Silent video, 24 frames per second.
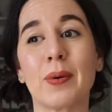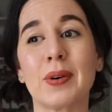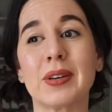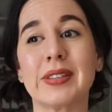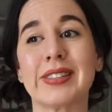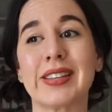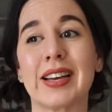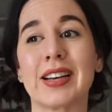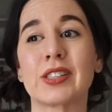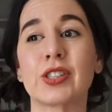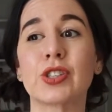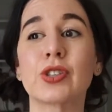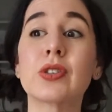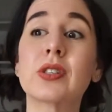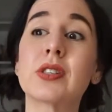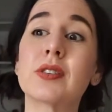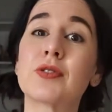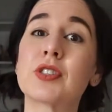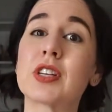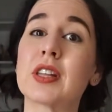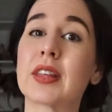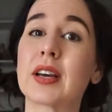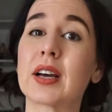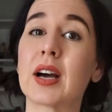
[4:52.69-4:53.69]
was exclusive
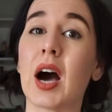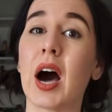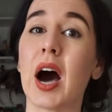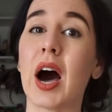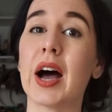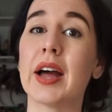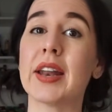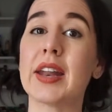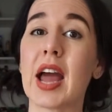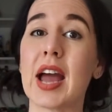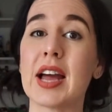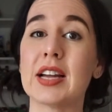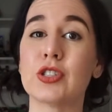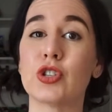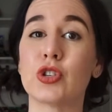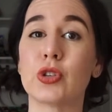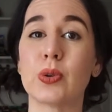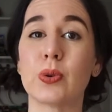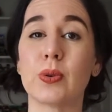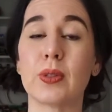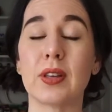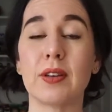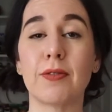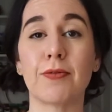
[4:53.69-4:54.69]
to the con and to
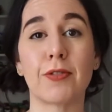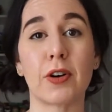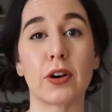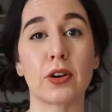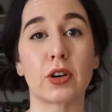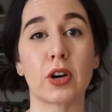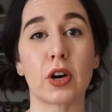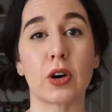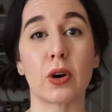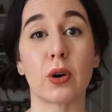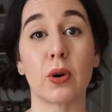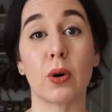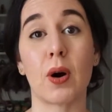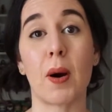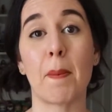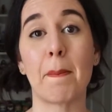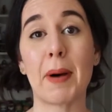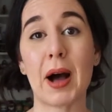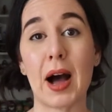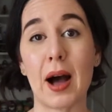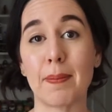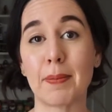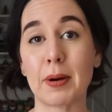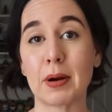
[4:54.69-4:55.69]
the Funko
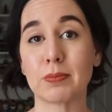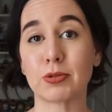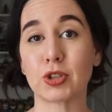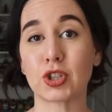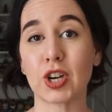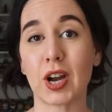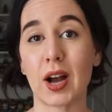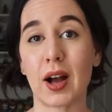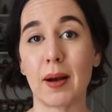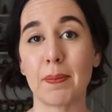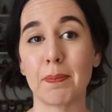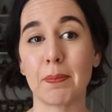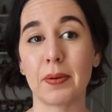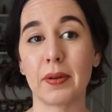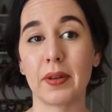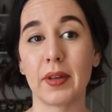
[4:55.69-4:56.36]
pop-up shop.